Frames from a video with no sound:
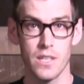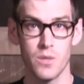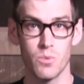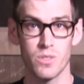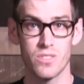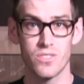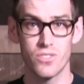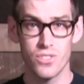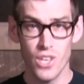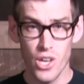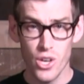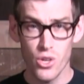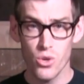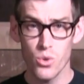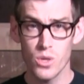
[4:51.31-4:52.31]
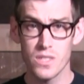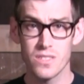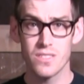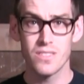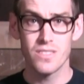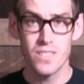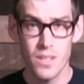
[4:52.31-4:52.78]
It was so
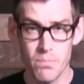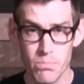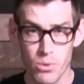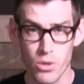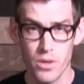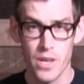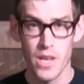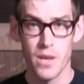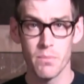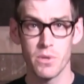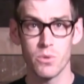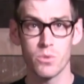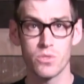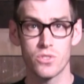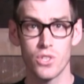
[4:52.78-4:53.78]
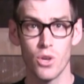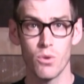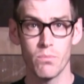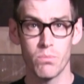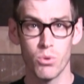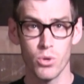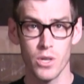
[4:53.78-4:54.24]
simple, but it was so
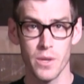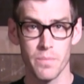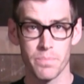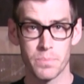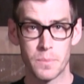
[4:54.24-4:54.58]
important.